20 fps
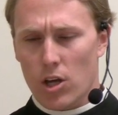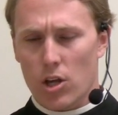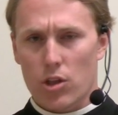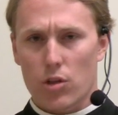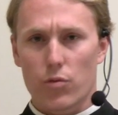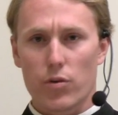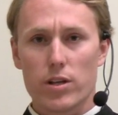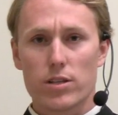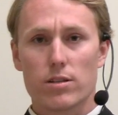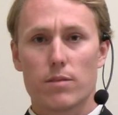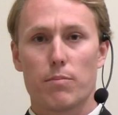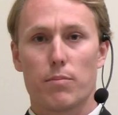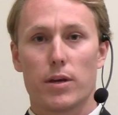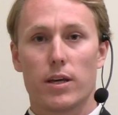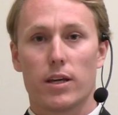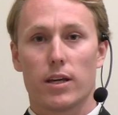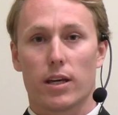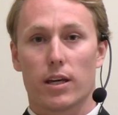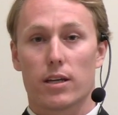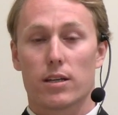The reason
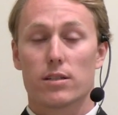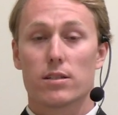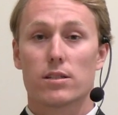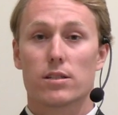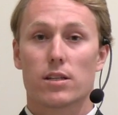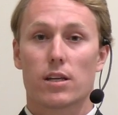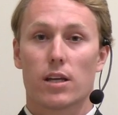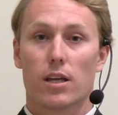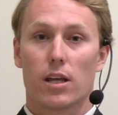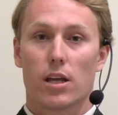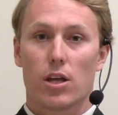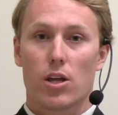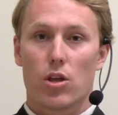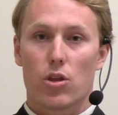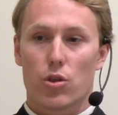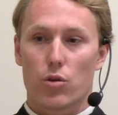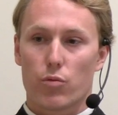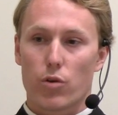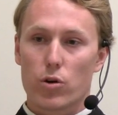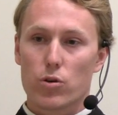being is
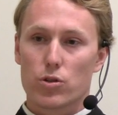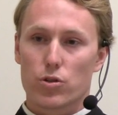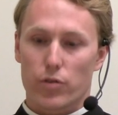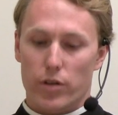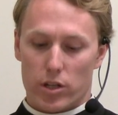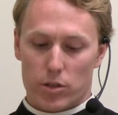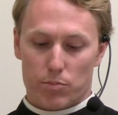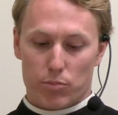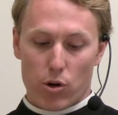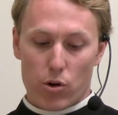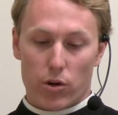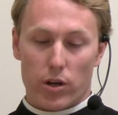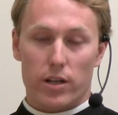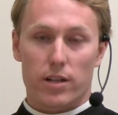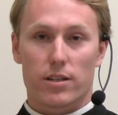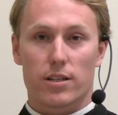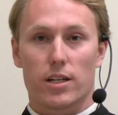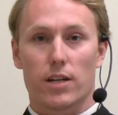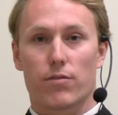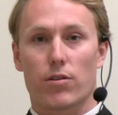the Rosary is broken
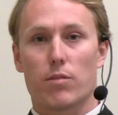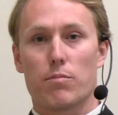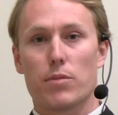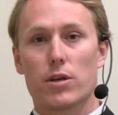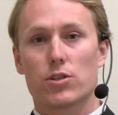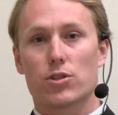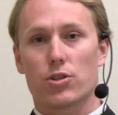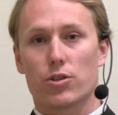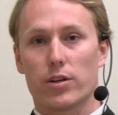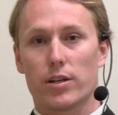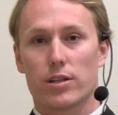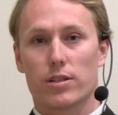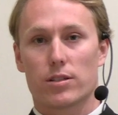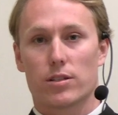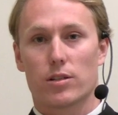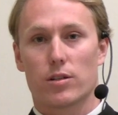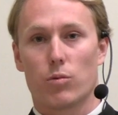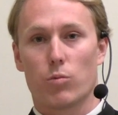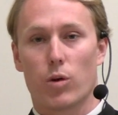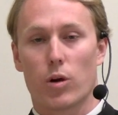into different
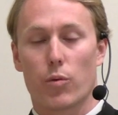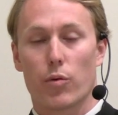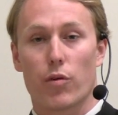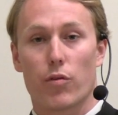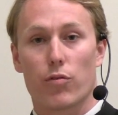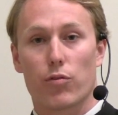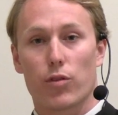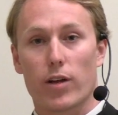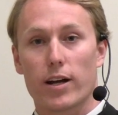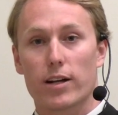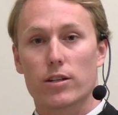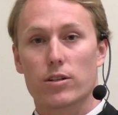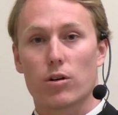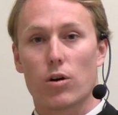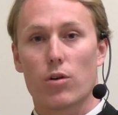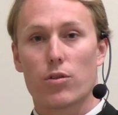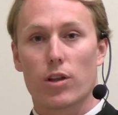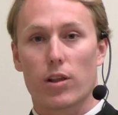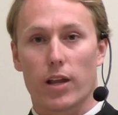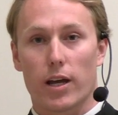mysteries where we reflect
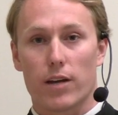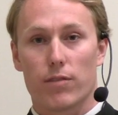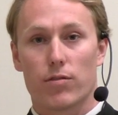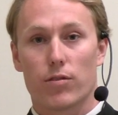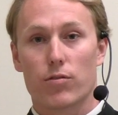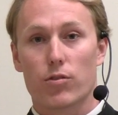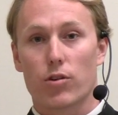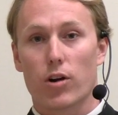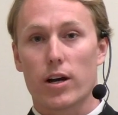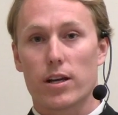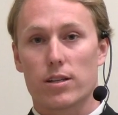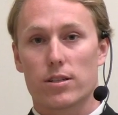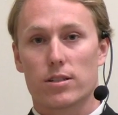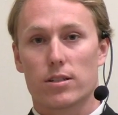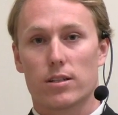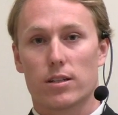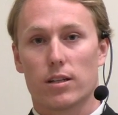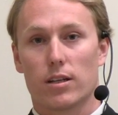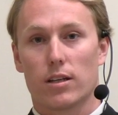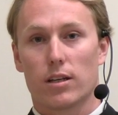on the life of
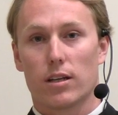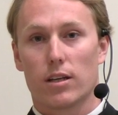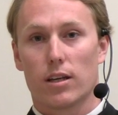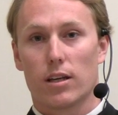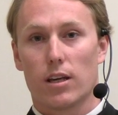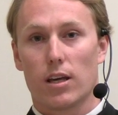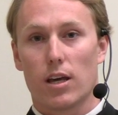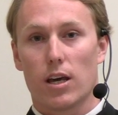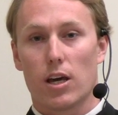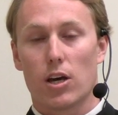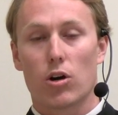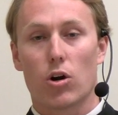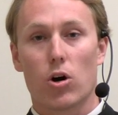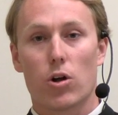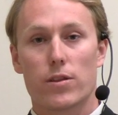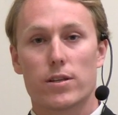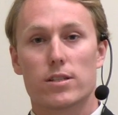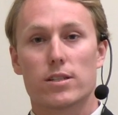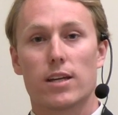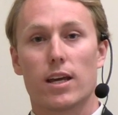Christ and
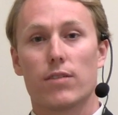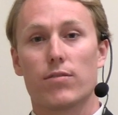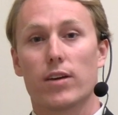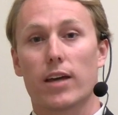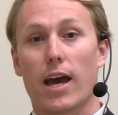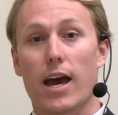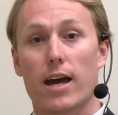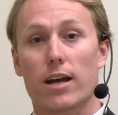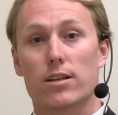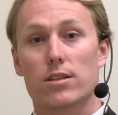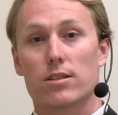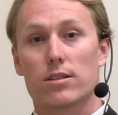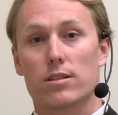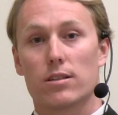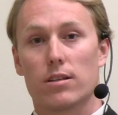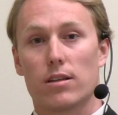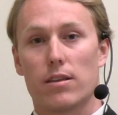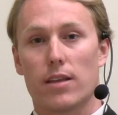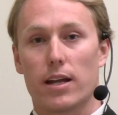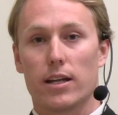all the saving
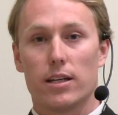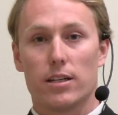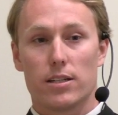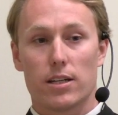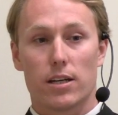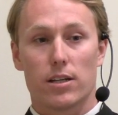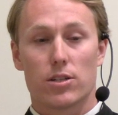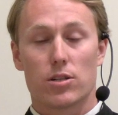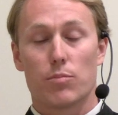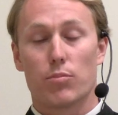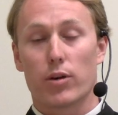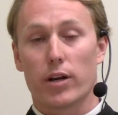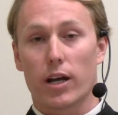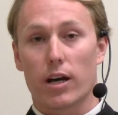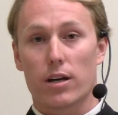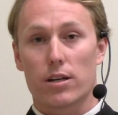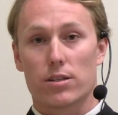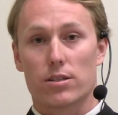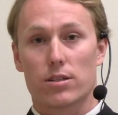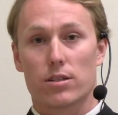acts that he did to bring
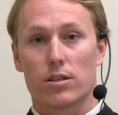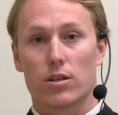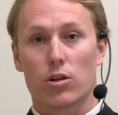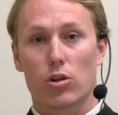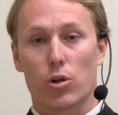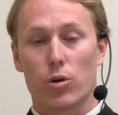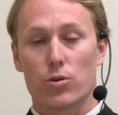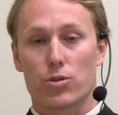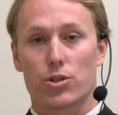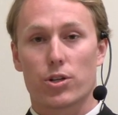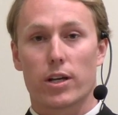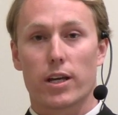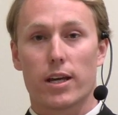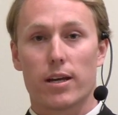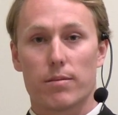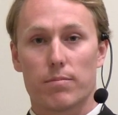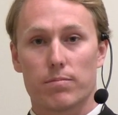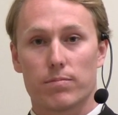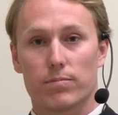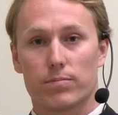us closer to
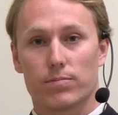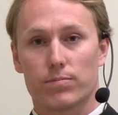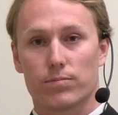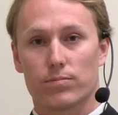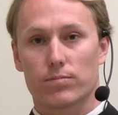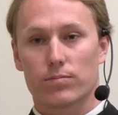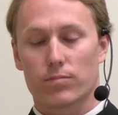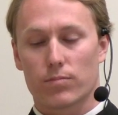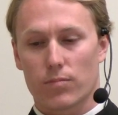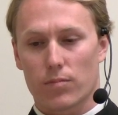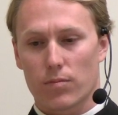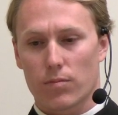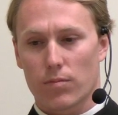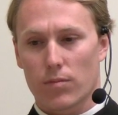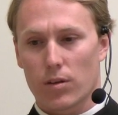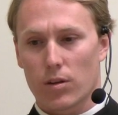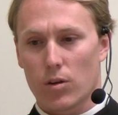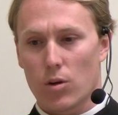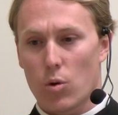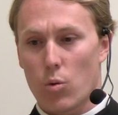him.
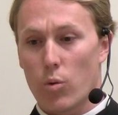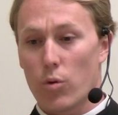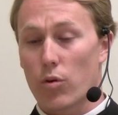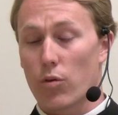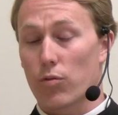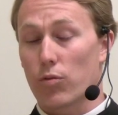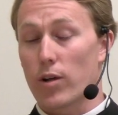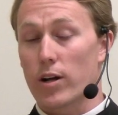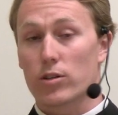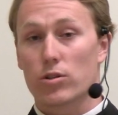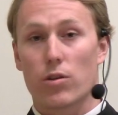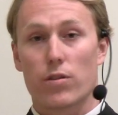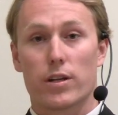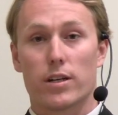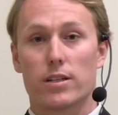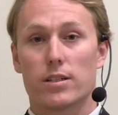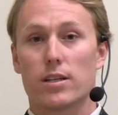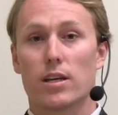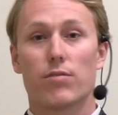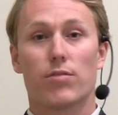We reflect on the
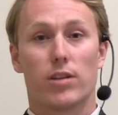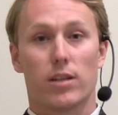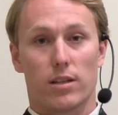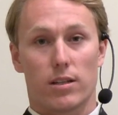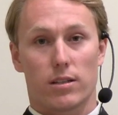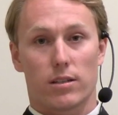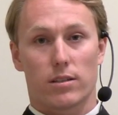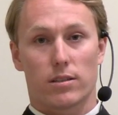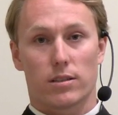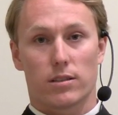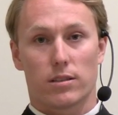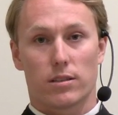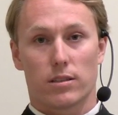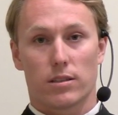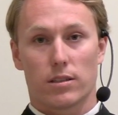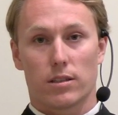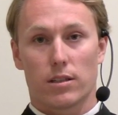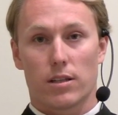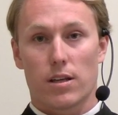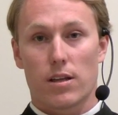Nativity,
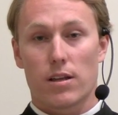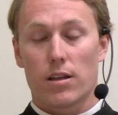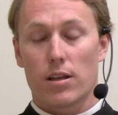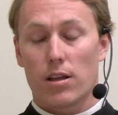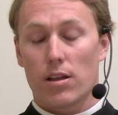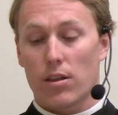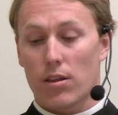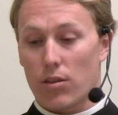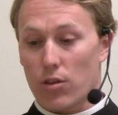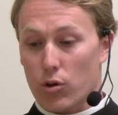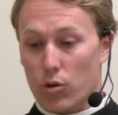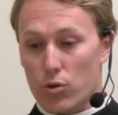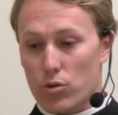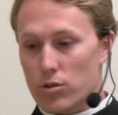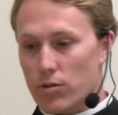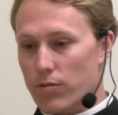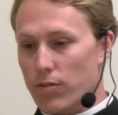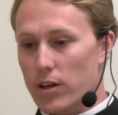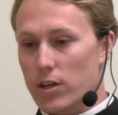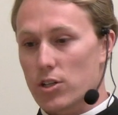the
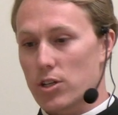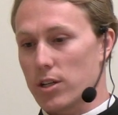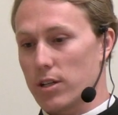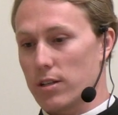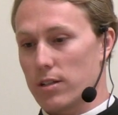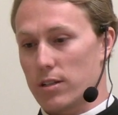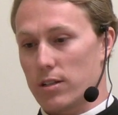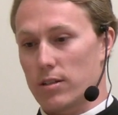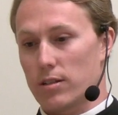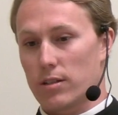crucifixion,